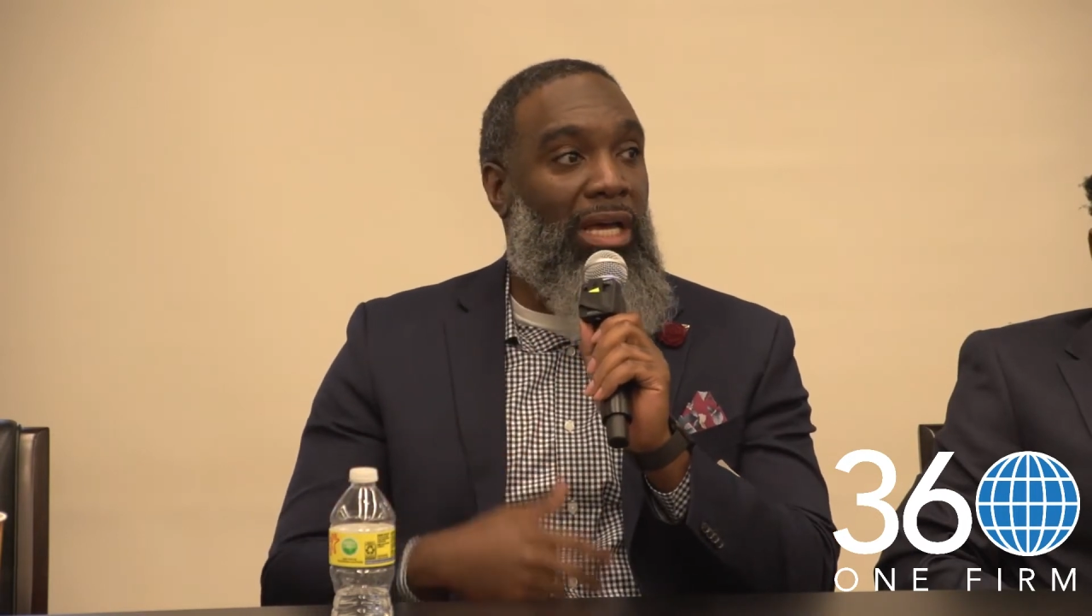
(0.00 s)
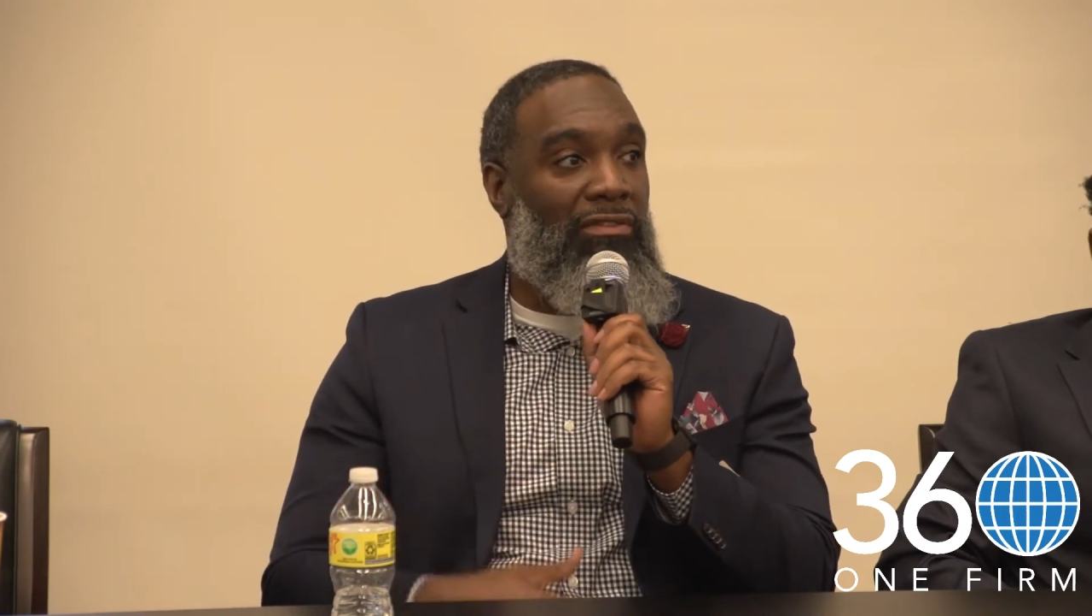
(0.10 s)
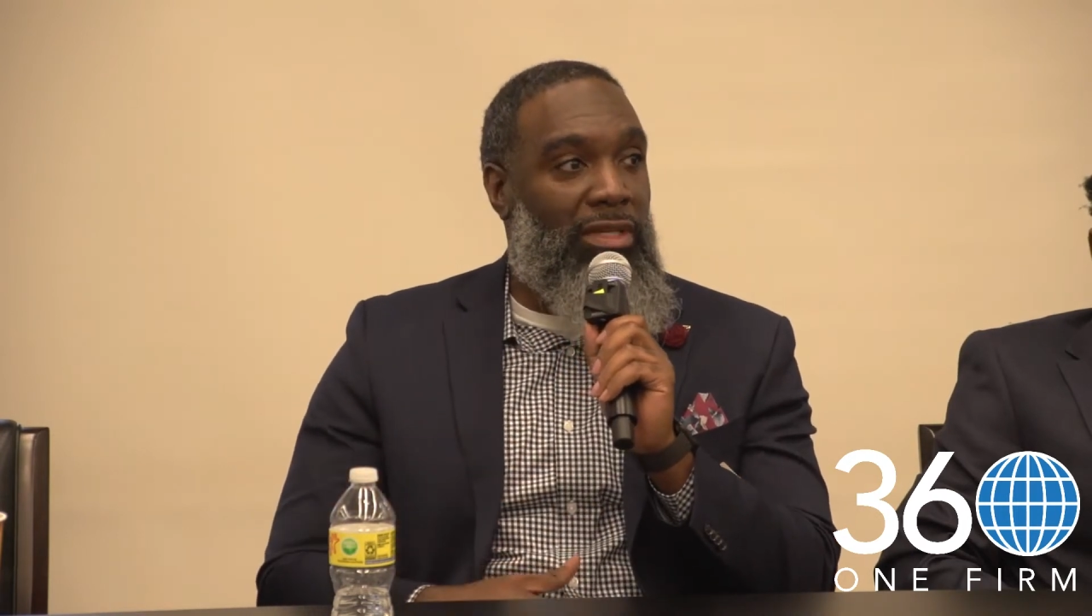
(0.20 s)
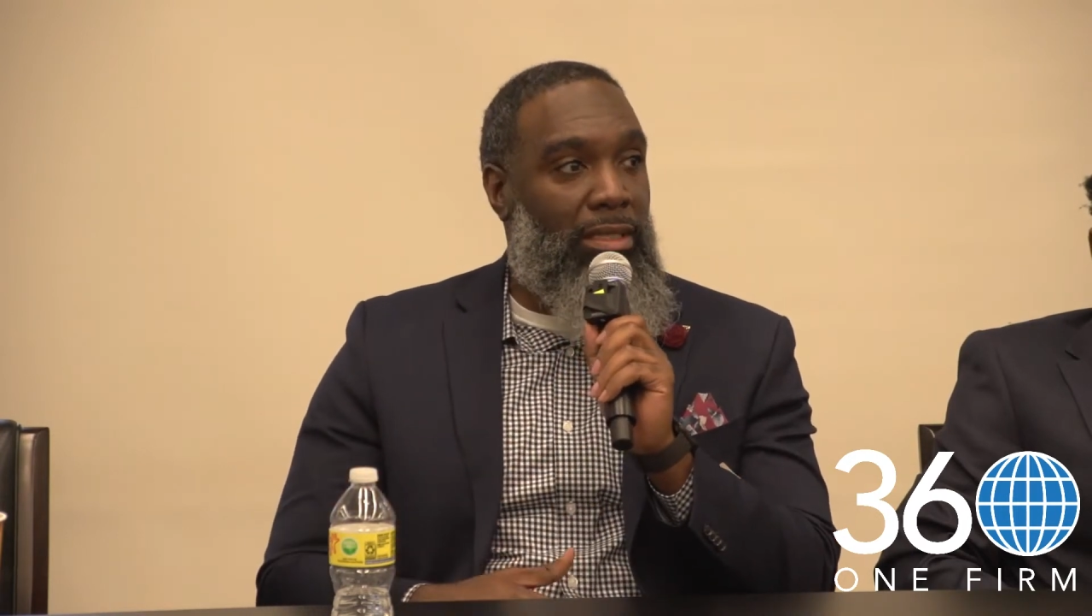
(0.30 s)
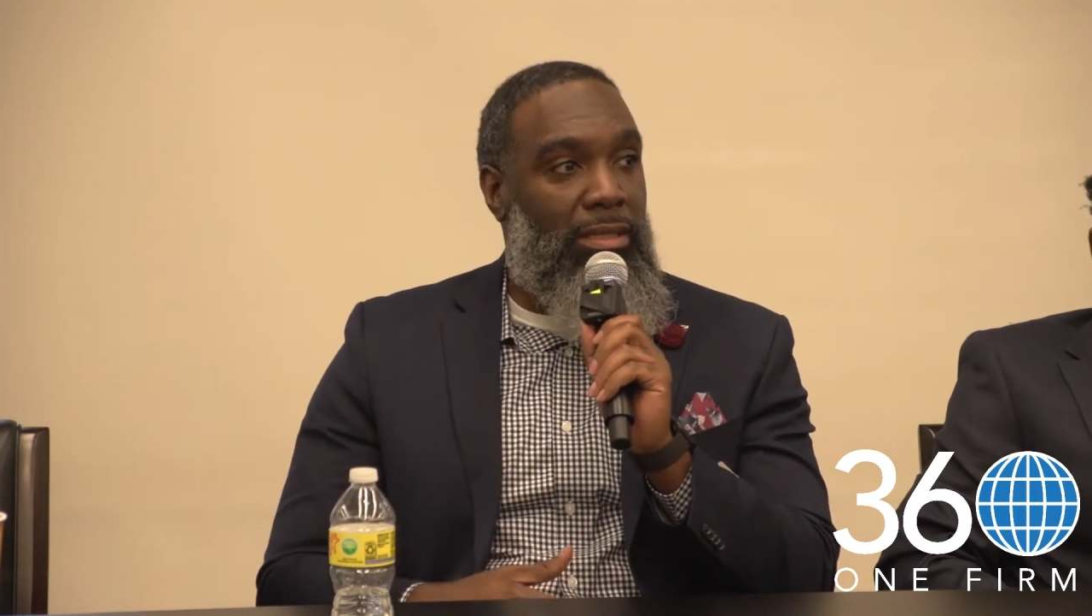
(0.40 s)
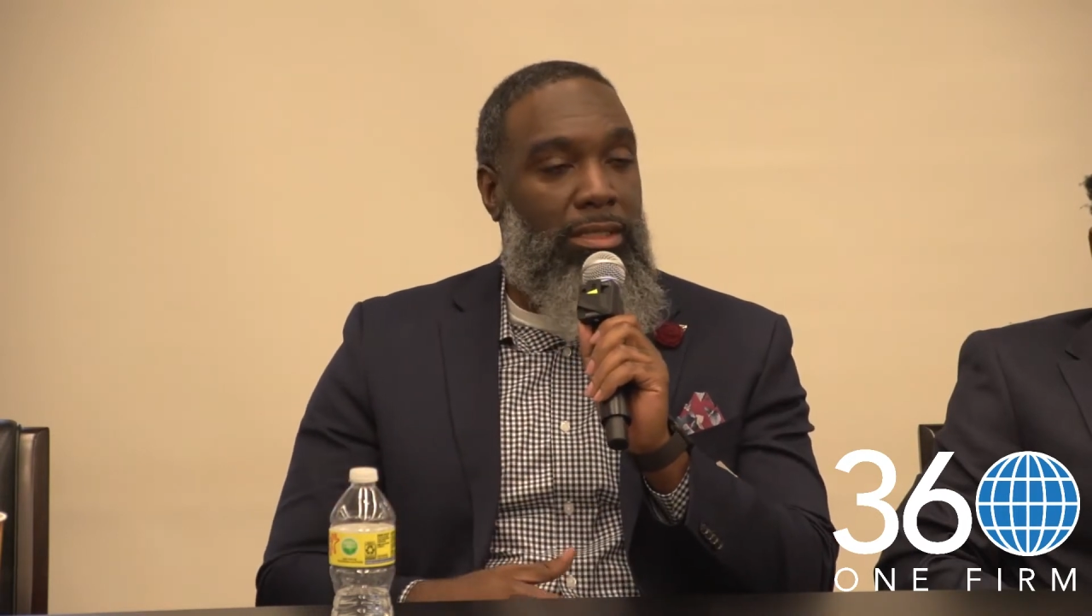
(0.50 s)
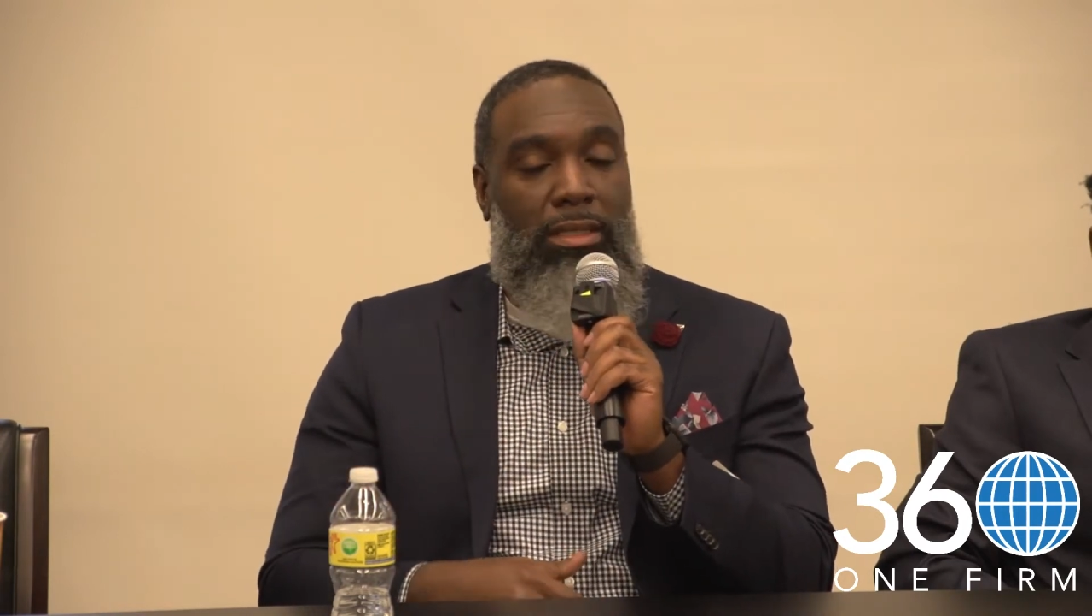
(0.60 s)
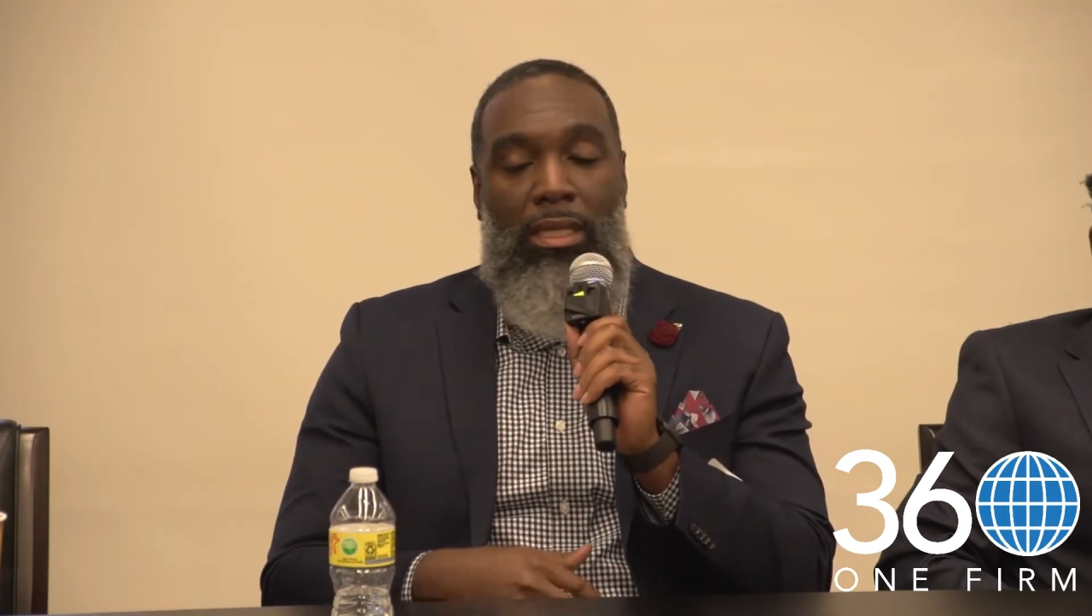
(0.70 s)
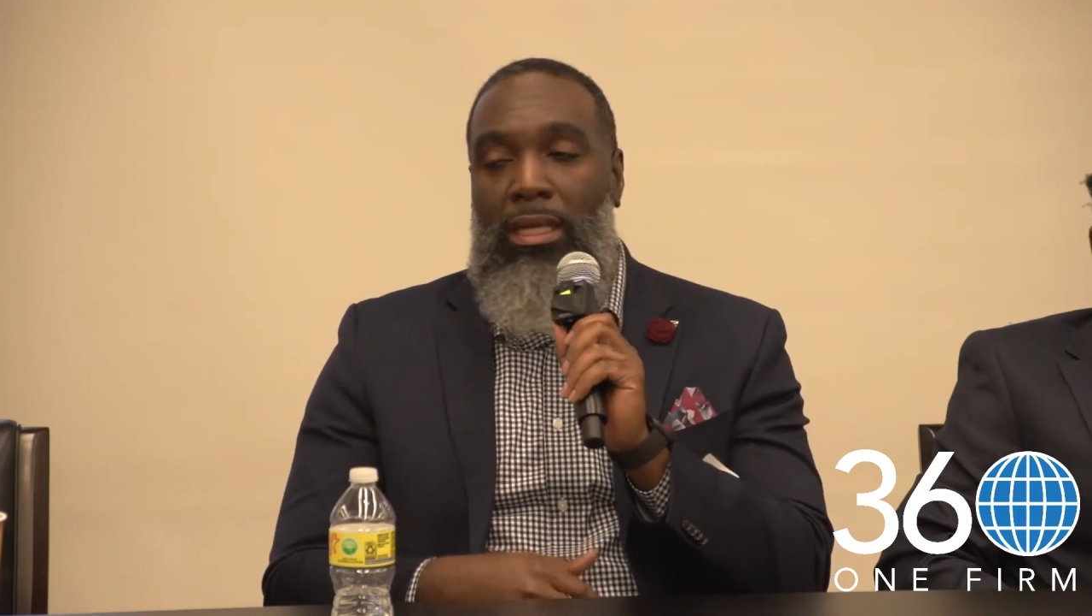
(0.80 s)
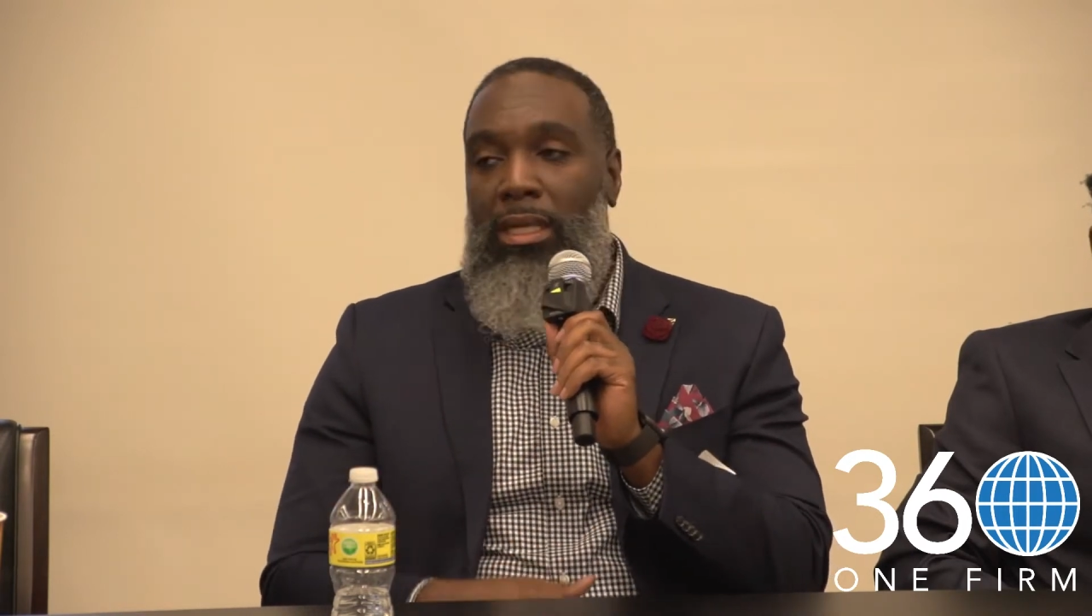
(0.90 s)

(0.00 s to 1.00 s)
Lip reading: my village."